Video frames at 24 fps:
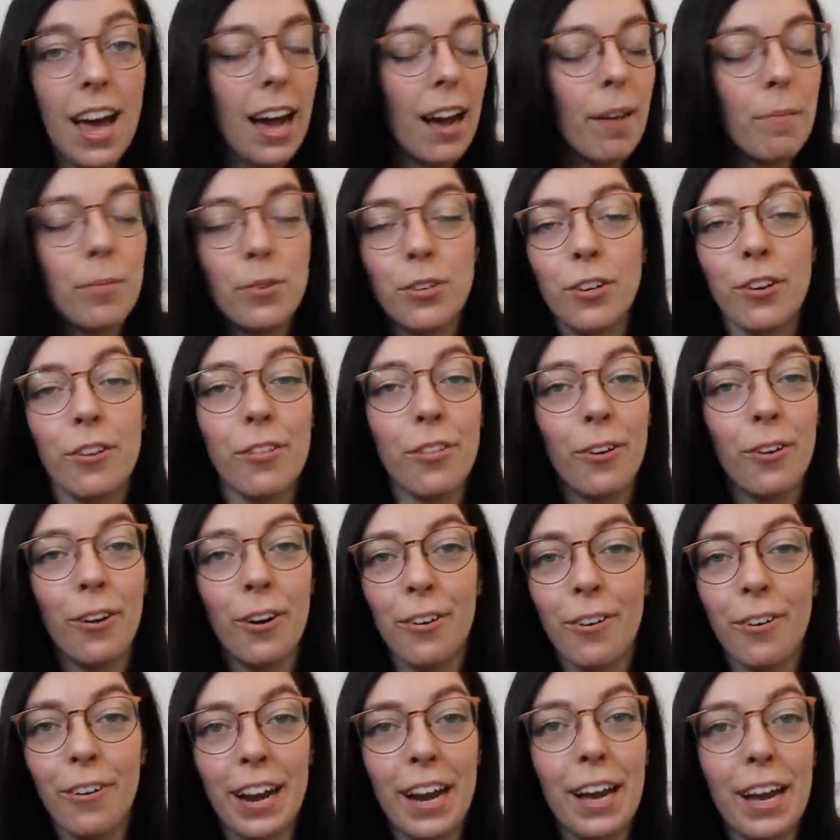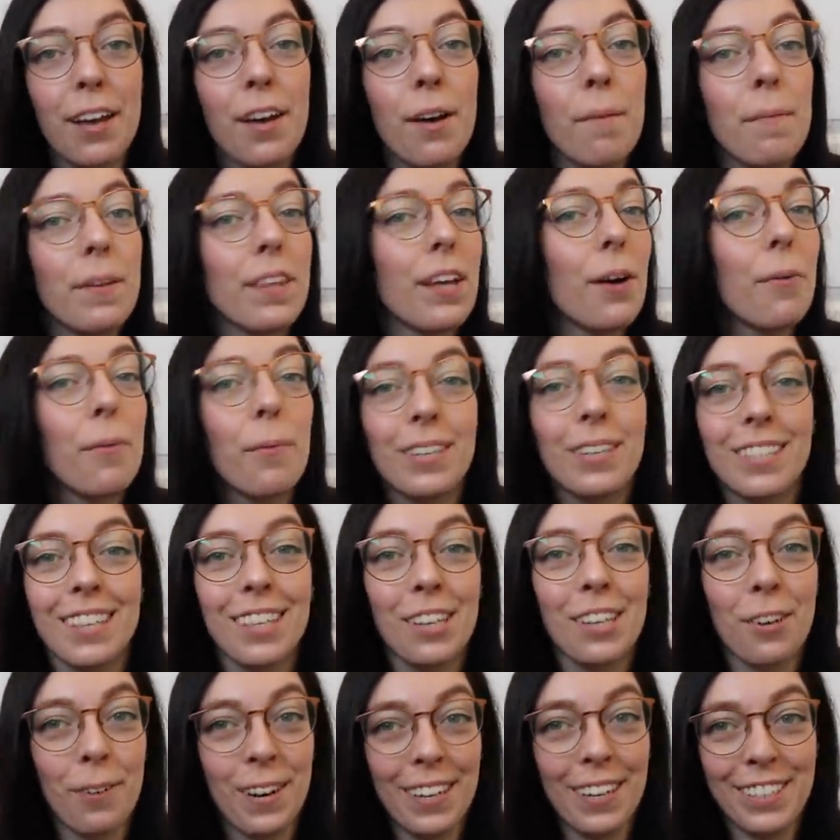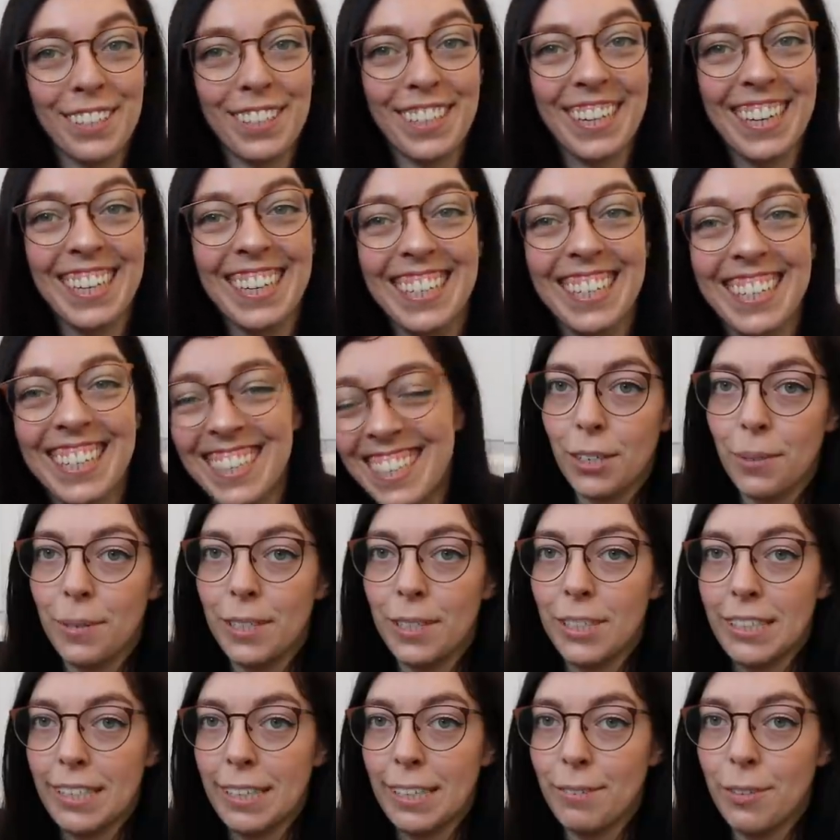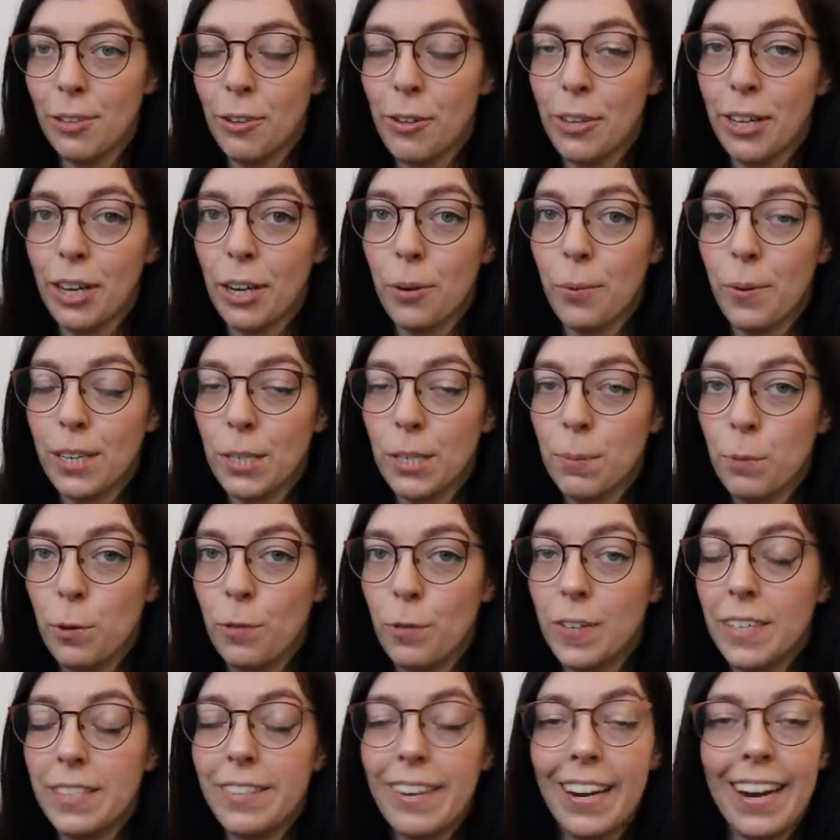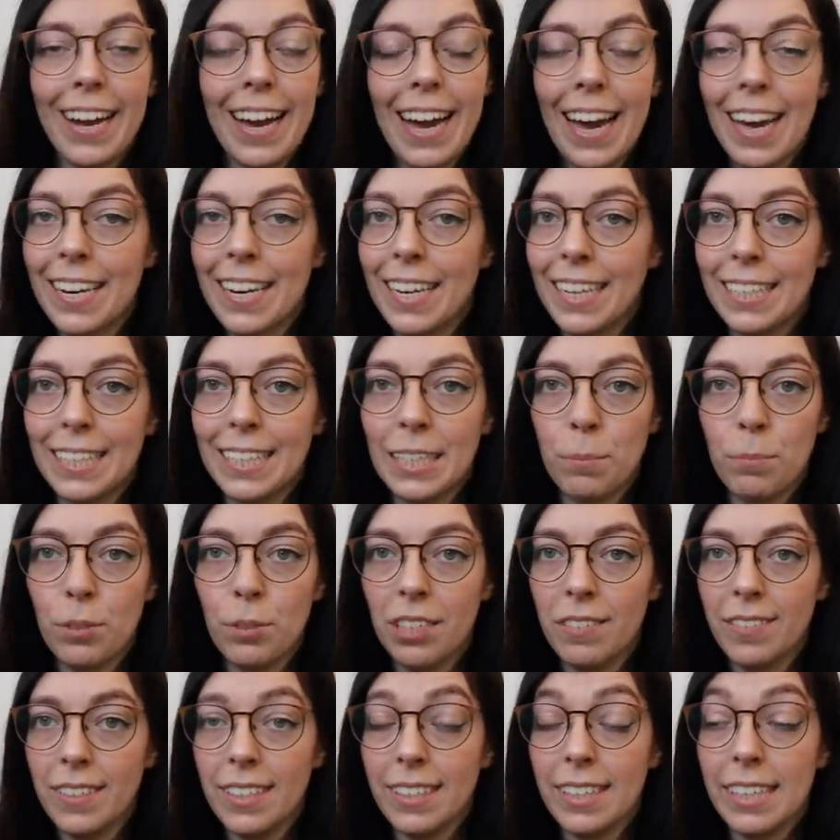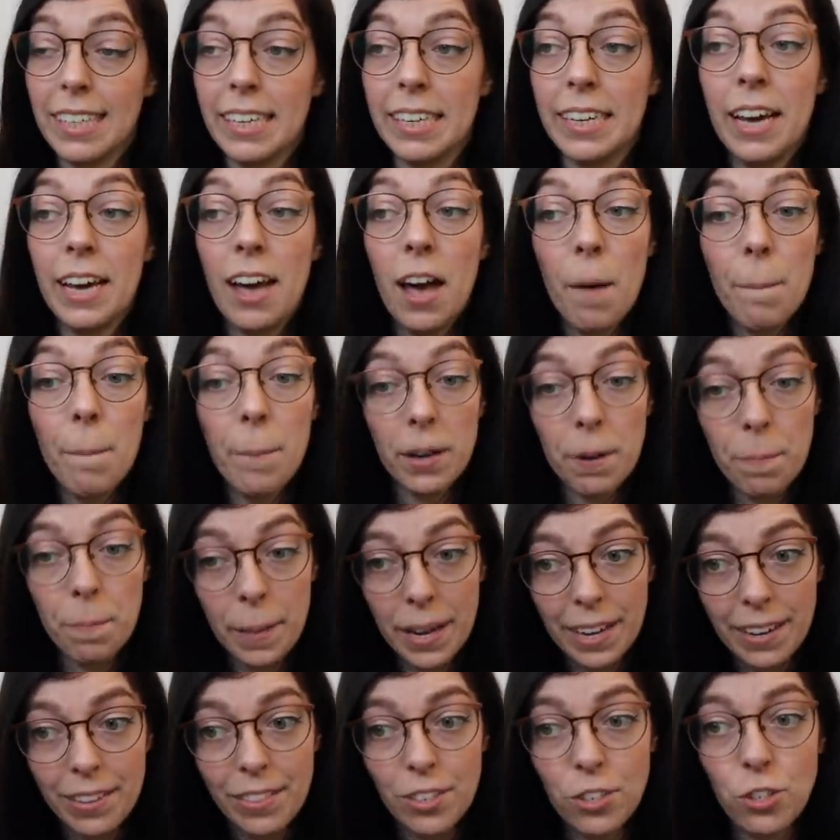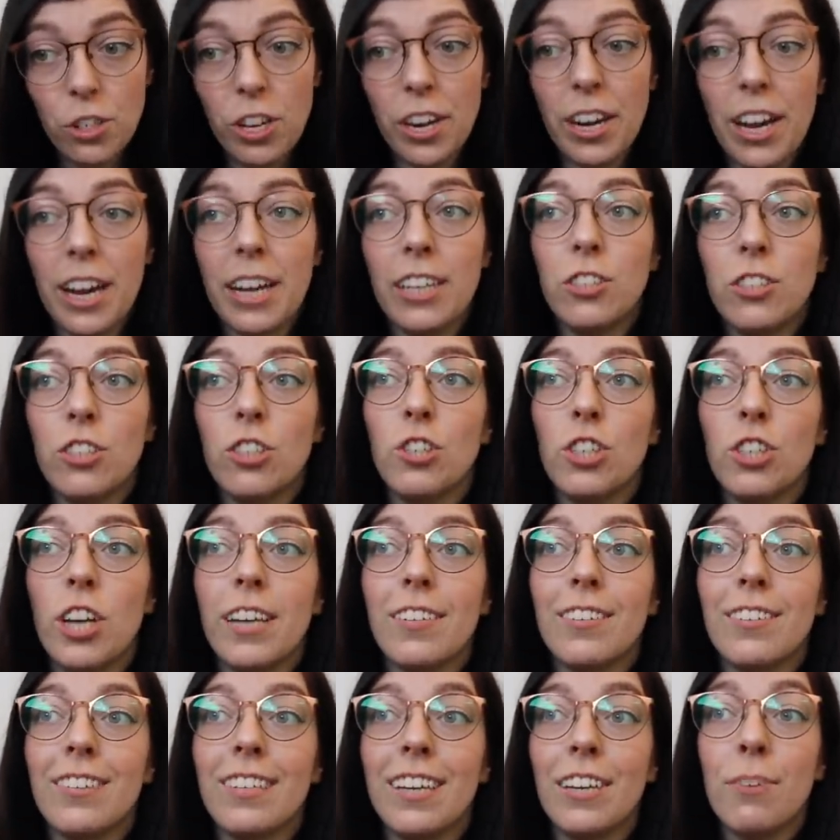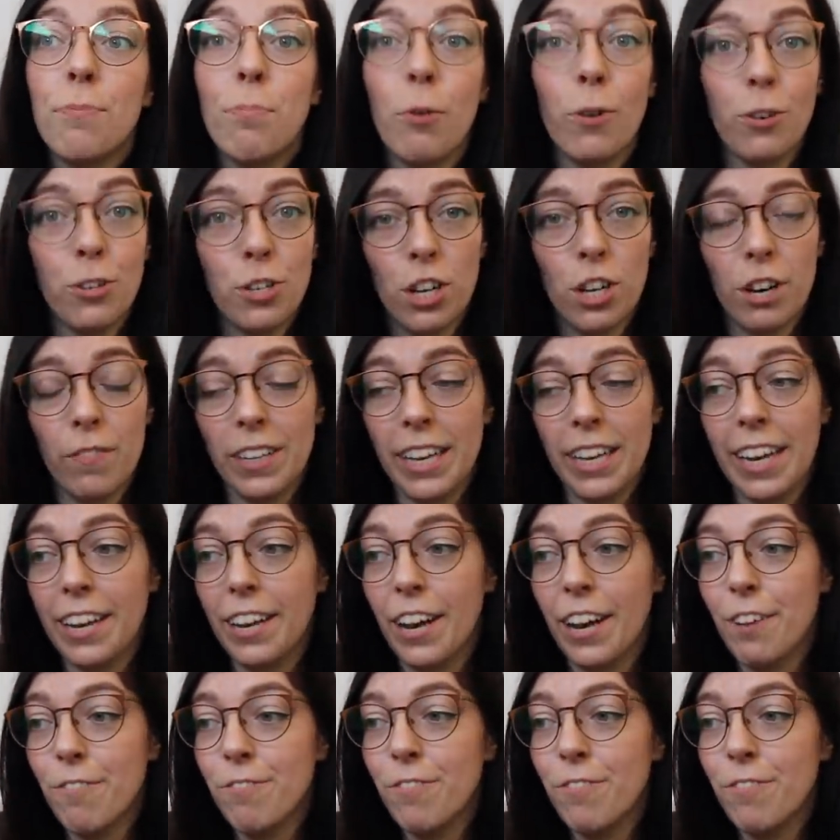I'm sure they're all great, but that wasn't the question. Originally, I was only gonna watch movies that I had not seen previously, but Amanda the Jedi suggested Portrait of a Lady on